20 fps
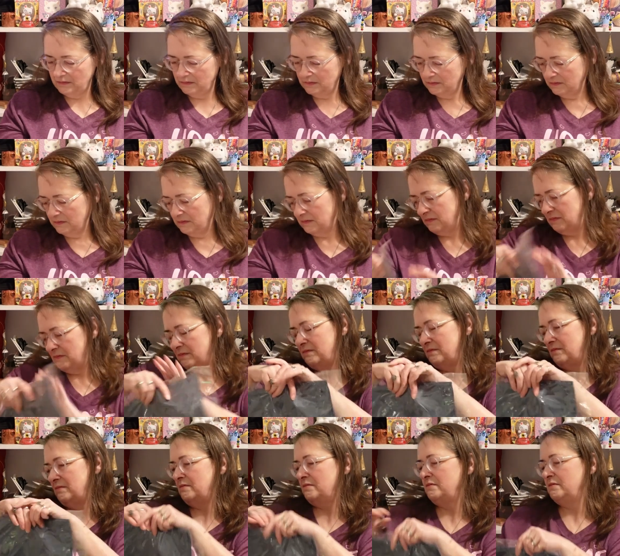
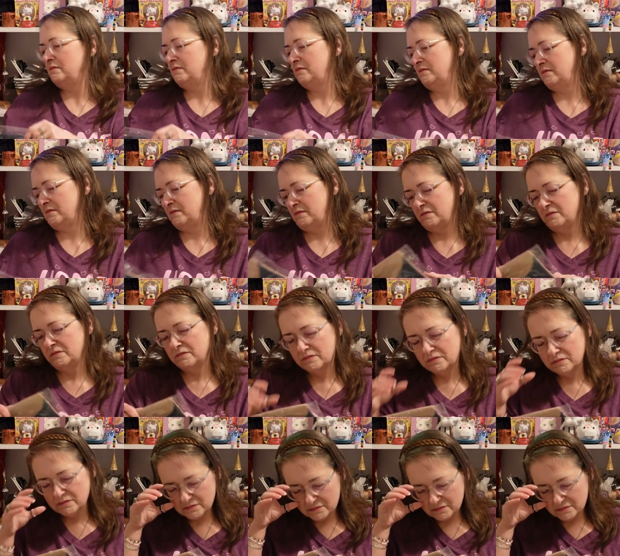[no speech]